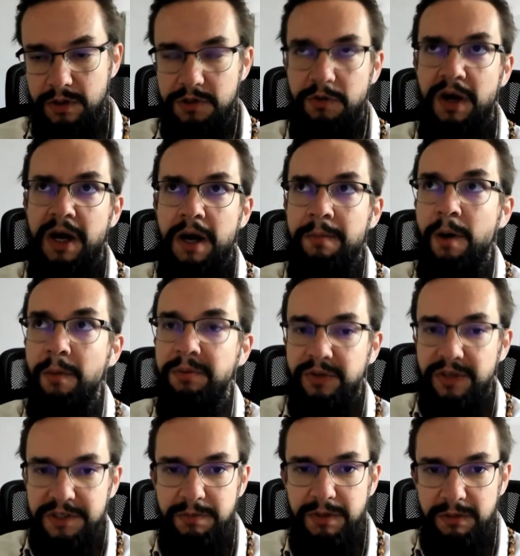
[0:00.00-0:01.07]
So I'm open
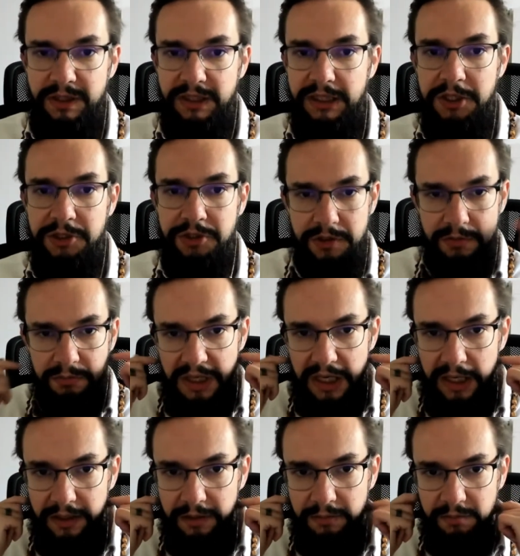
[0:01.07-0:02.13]
to experimentation, but
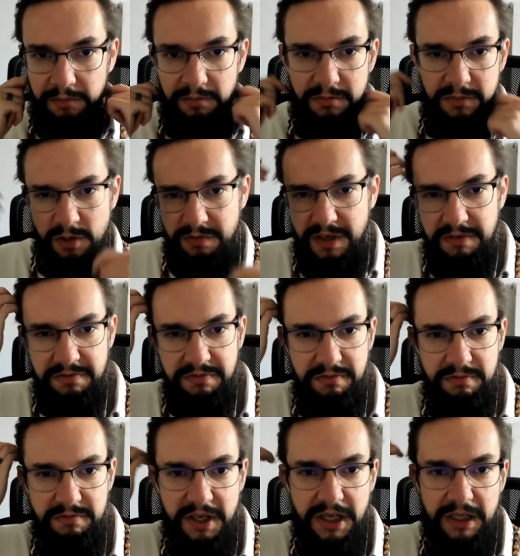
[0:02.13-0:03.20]
I sort of have
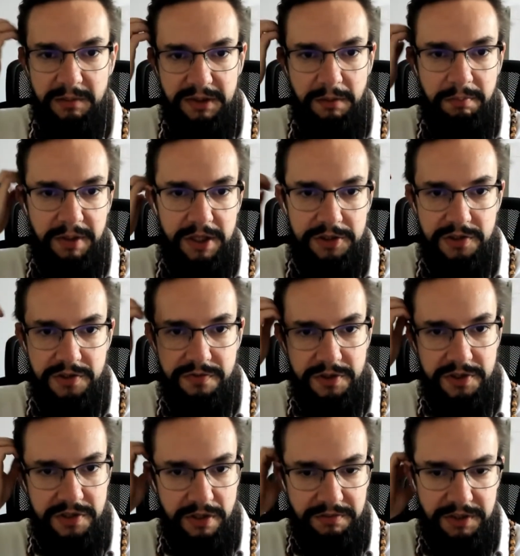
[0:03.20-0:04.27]
very limited patience for
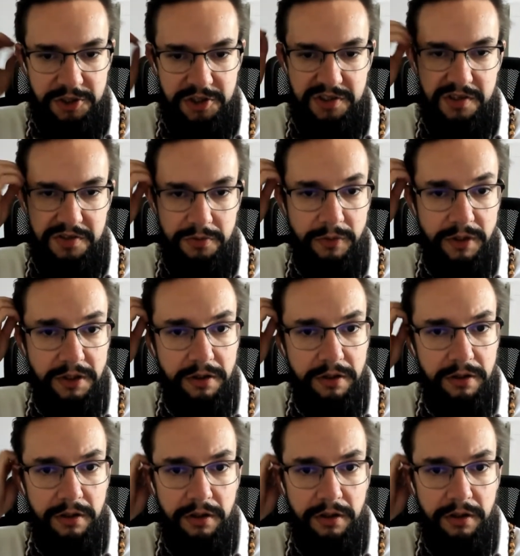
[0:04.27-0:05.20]
stuff that just doesn't work.